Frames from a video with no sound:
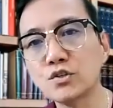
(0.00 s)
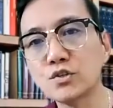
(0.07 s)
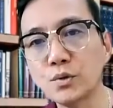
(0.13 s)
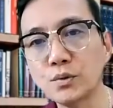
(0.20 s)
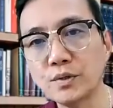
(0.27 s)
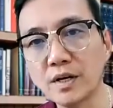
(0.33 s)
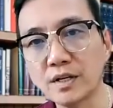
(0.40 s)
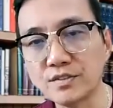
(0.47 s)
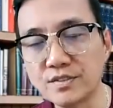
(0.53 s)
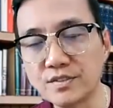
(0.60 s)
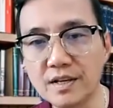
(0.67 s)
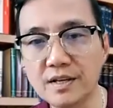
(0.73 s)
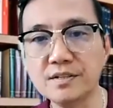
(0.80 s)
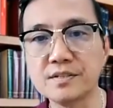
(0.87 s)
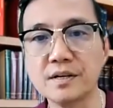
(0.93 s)
showed us
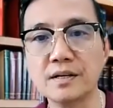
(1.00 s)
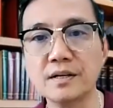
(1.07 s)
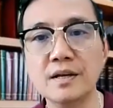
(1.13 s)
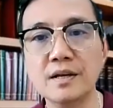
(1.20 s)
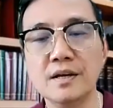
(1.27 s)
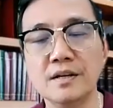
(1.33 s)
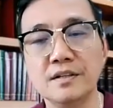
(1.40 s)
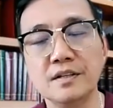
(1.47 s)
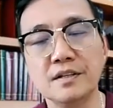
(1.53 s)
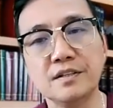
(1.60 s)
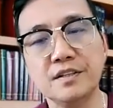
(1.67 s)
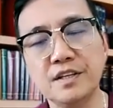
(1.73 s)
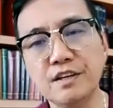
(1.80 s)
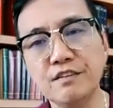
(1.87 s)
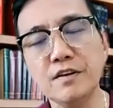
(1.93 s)
data that
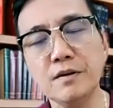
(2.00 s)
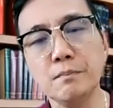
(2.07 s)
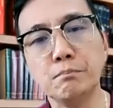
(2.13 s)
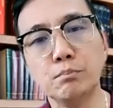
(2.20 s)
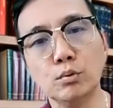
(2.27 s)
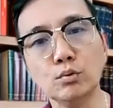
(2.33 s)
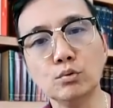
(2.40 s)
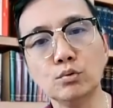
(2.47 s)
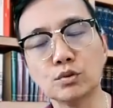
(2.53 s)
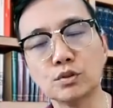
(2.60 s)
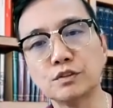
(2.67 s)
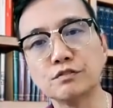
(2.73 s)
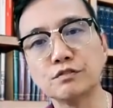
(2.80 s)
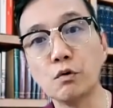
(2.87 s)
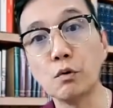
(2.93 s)
giving
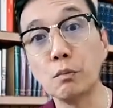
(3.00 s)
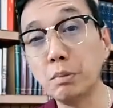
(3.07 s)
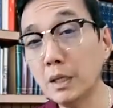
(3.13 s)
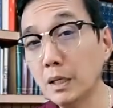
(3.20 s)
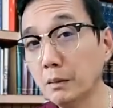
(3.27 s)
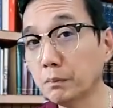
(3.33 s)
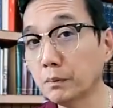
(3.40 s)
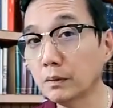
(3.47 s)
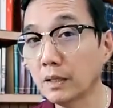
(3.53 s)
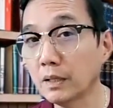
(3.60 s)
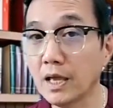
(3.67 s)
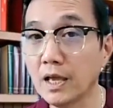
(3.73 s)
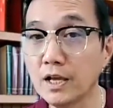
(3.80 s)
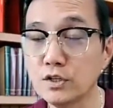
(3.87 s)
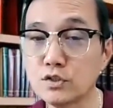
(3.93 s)
booster for people
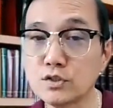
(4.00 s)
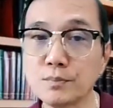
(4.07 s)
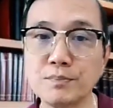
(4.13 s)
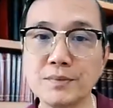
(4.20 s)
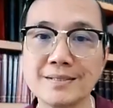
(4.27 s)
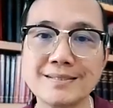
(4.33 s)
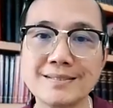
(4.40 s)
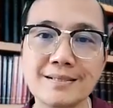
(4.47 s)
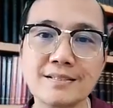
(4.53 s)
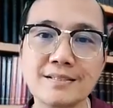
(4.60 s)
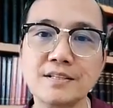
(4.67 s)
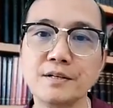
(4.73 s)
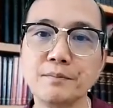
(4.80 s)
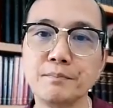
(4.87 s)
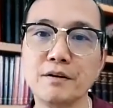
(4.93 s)
age
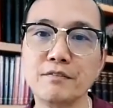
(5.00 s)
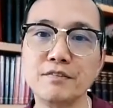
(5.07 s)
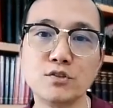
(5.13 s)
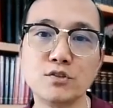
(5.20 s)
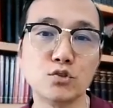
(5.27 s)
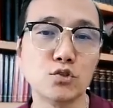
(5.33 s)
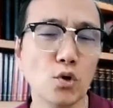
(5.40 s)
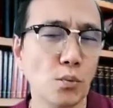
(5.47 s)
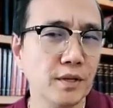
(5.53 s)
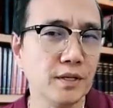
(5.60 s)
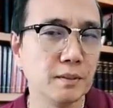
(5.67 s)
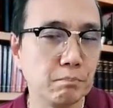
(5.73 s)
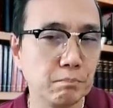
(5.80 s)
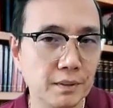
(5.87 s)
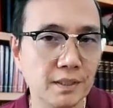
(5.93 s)
60 and above is showing
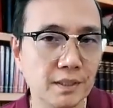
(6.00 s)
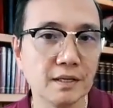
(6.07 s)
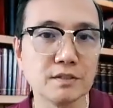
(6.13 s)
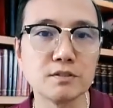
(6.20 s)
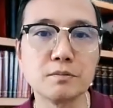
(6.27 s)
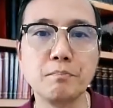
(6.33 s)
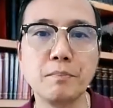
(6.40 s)
the biggest